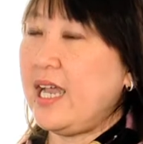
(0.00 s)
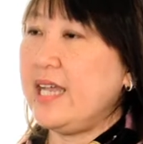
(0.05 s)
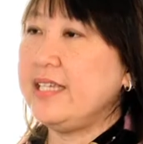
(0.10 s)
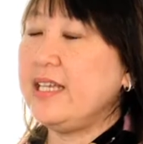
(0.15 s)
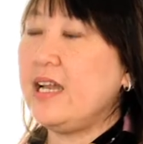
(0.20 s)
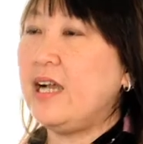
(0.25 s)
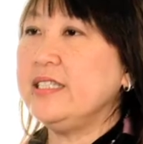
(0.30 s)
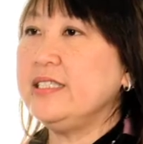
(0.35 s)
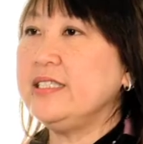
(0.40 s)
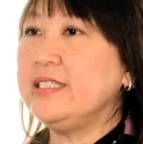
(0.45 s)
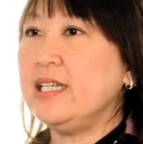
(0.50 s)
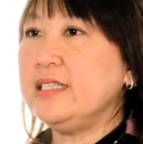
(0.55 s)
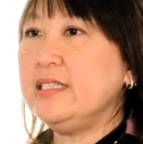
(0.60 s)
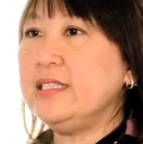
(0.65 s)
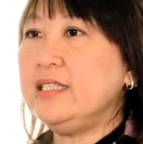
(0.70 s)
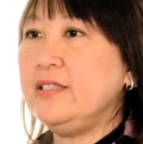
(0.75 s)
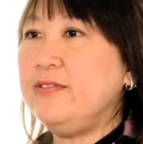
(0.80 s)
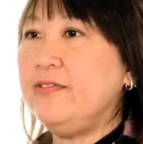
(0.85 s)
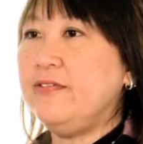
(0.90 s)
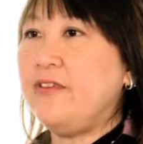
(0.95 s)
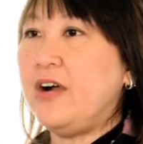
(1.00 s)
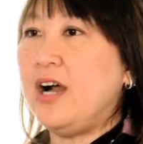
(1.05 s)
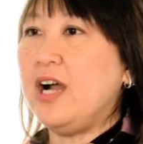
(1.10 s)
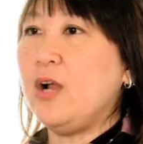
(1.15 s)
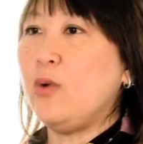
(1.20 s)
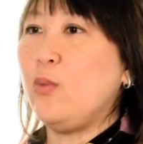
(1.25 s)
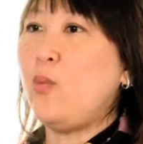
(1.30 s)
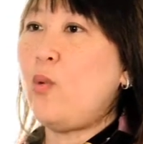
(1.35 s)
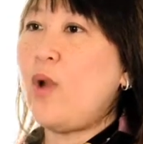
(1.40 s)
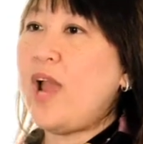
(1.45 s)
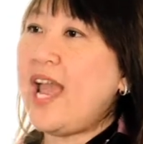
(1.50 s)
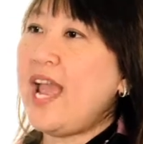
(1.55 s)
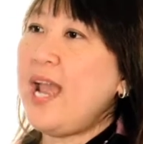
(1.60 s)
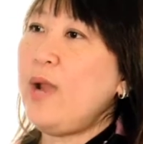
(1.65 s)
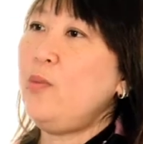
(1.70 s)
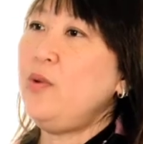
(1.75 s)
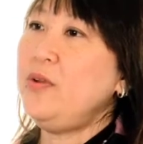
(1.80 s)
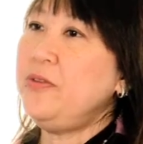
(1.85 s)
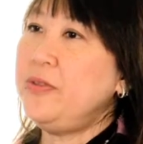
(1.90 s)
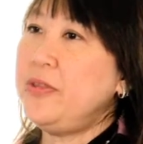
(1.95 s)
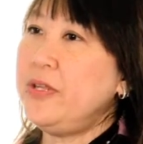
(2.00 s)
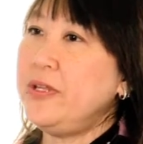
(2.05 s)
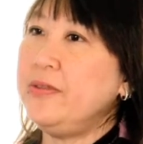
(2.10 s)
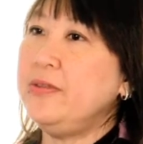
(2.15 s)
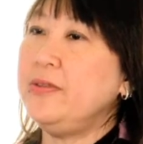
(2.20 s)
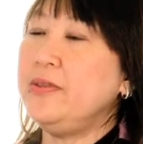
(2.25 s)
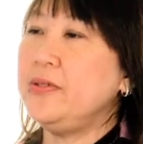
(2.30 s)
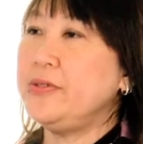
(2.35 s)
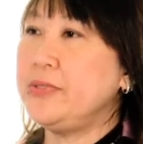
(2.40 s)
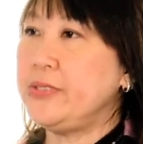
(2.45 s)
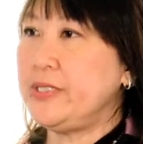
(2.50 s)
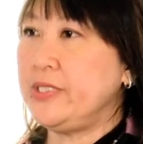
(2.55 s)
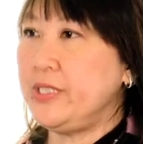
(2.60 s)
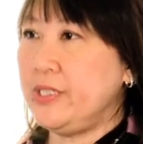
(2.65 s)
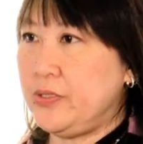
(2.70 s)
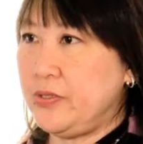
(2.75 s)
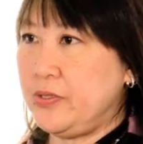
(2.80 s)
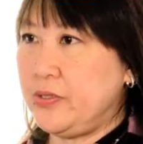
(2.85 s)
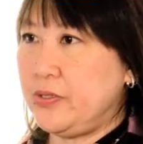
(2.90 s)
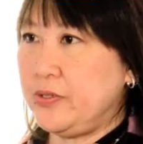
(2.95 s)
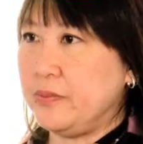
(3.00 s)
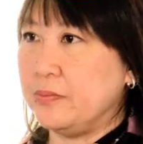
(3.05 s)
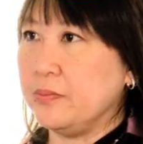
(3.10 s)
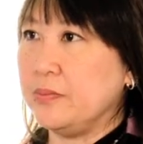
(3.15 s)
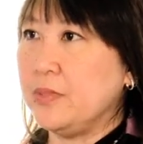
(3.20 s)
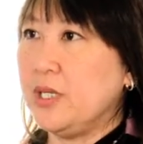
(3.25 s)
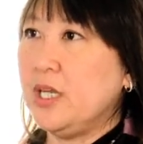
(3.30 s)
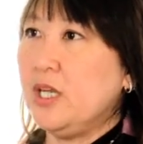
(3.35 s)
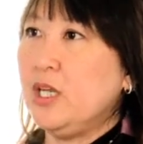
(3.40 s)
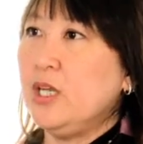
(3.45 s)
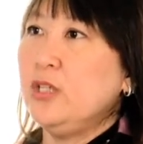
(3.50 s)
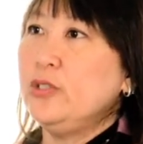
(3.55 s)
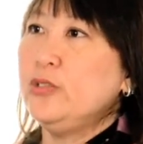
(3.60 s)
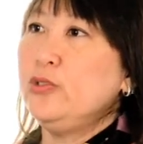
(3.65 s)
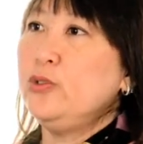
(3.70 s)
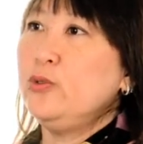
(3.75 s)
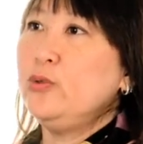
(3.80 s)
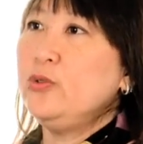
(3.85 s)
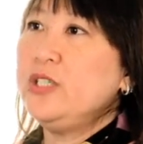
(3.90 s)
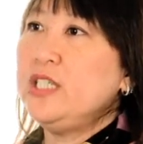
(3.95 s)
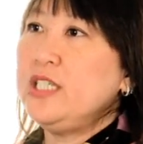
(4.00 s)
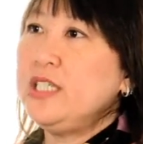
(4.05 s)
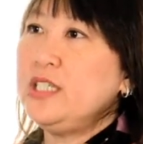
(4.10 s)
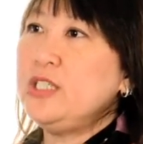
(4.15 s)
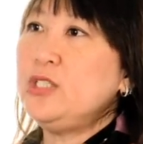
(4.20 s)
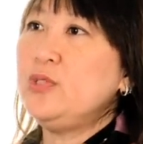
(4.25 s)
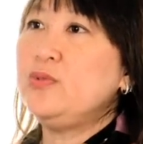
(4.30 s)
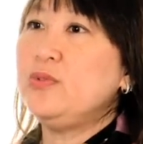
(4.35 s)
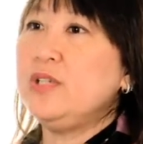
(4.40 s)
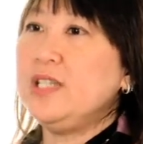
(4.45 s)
and it identifies where within the system do these